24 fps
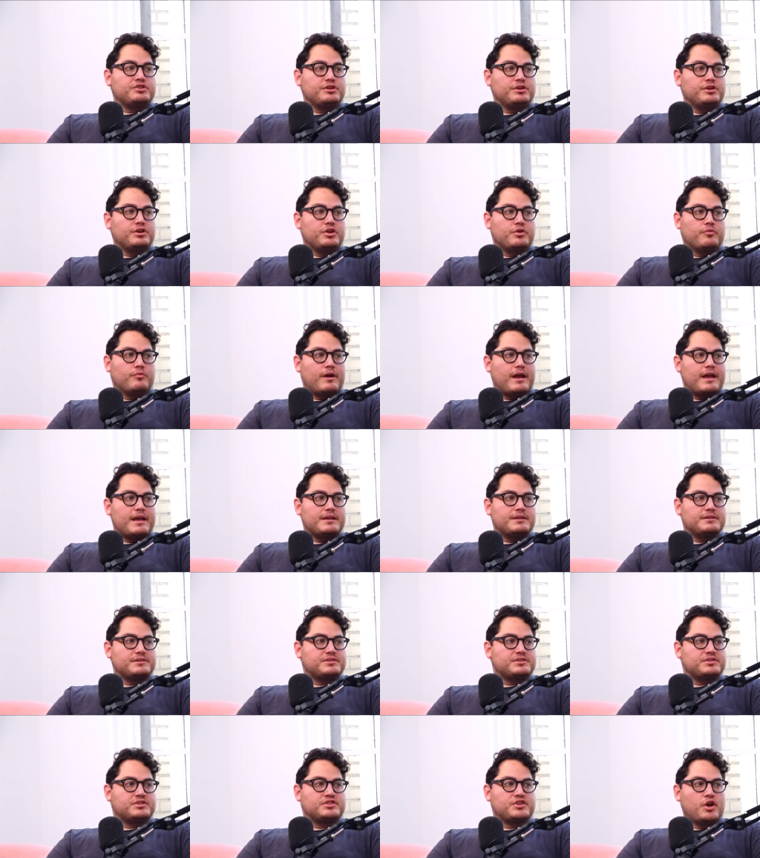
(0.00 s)
and you raise
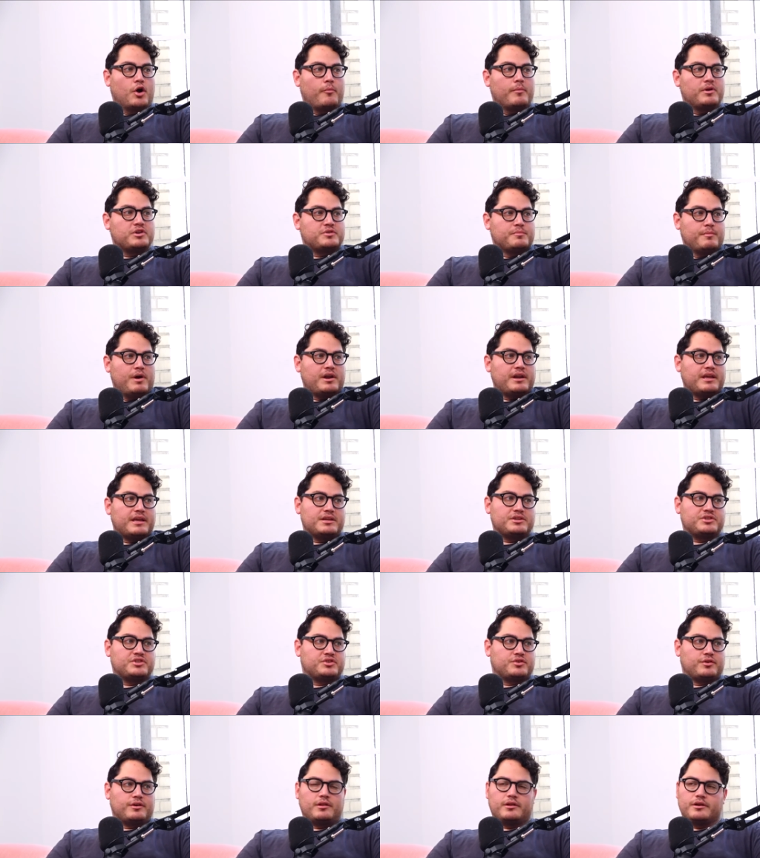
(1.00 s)
so much money as
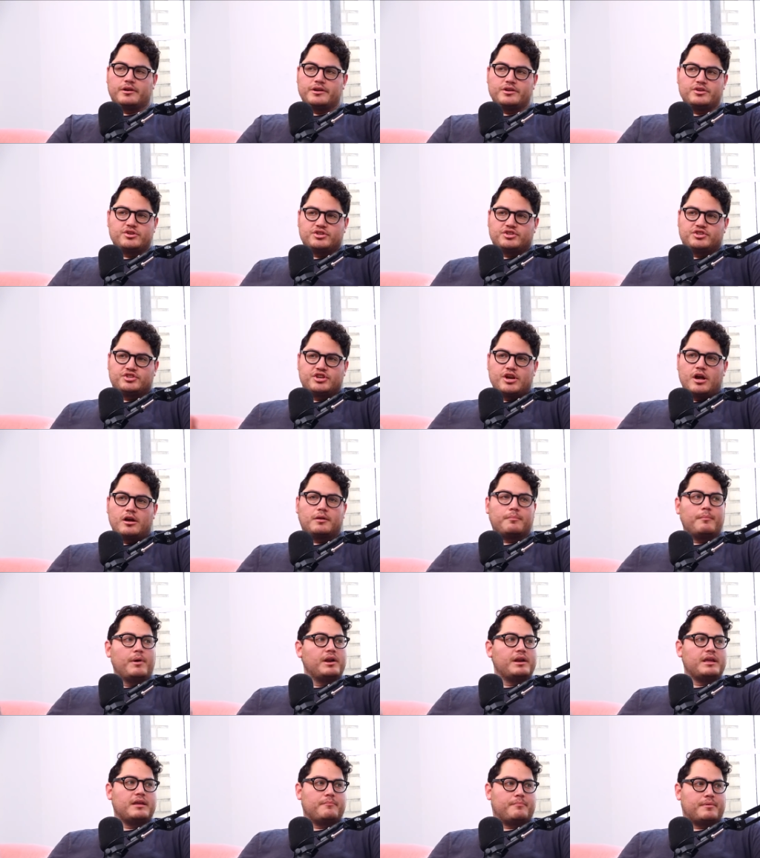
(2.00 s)
Triller. You just chuck
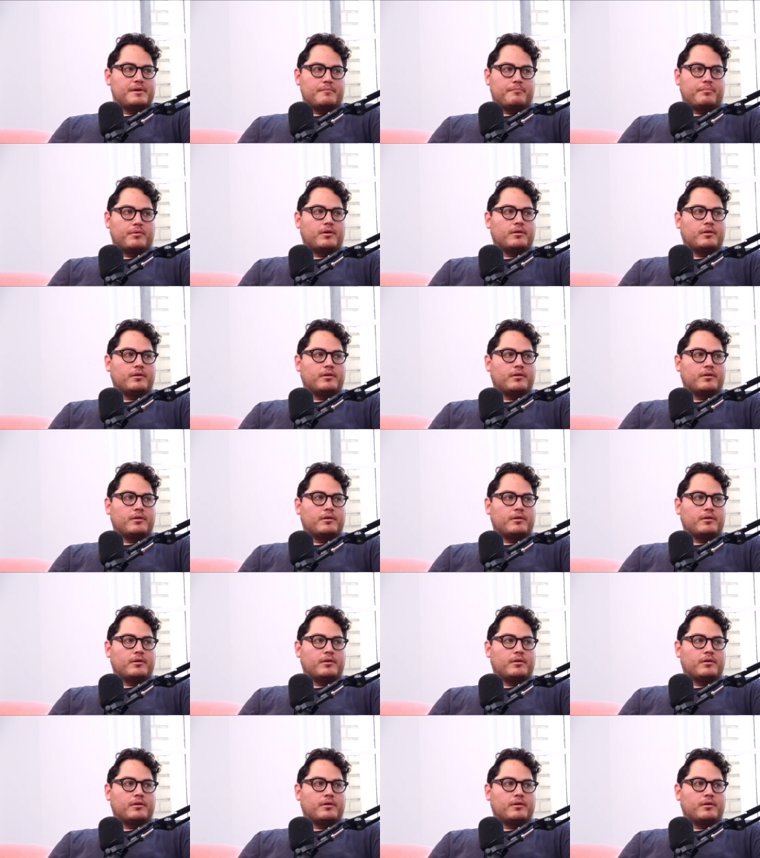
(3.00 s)
money at people.